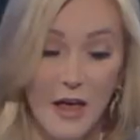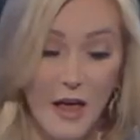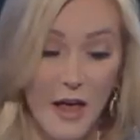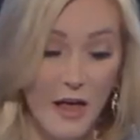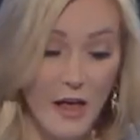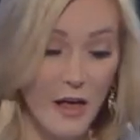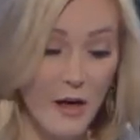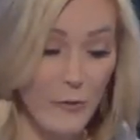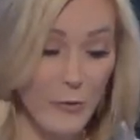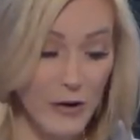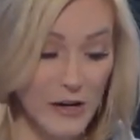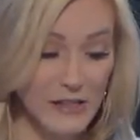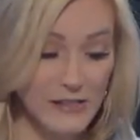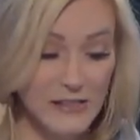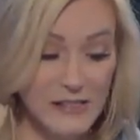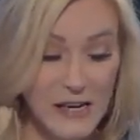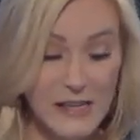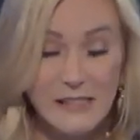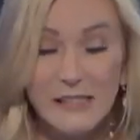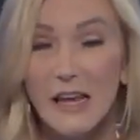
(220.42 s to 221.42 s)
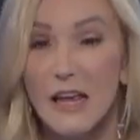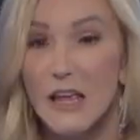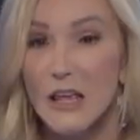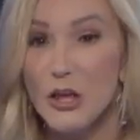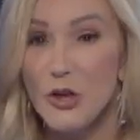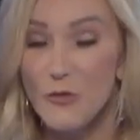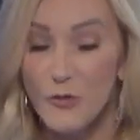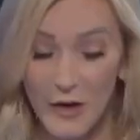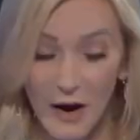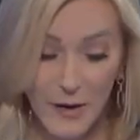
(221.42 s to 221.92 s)
it, when it says
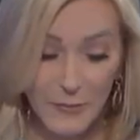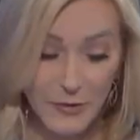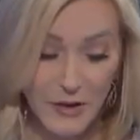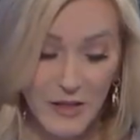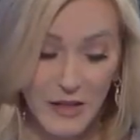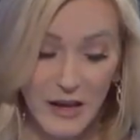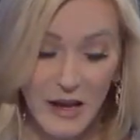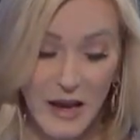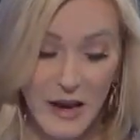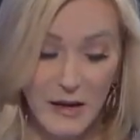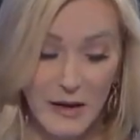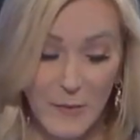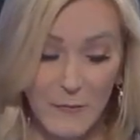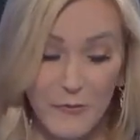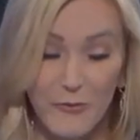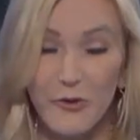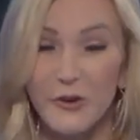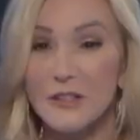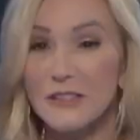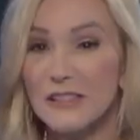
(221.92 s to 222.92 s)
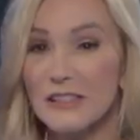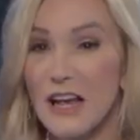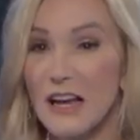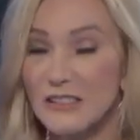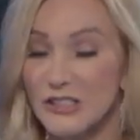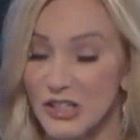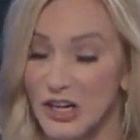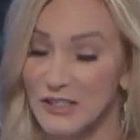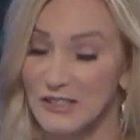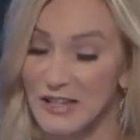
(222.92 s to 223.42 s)
you've come to the kingdom for
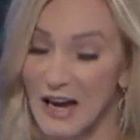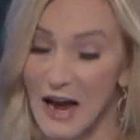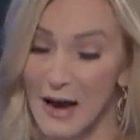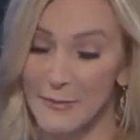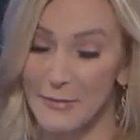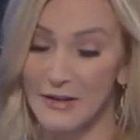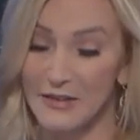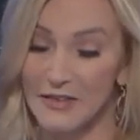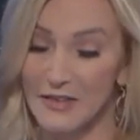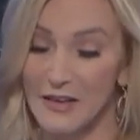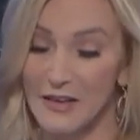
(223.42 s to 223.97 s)
such a time as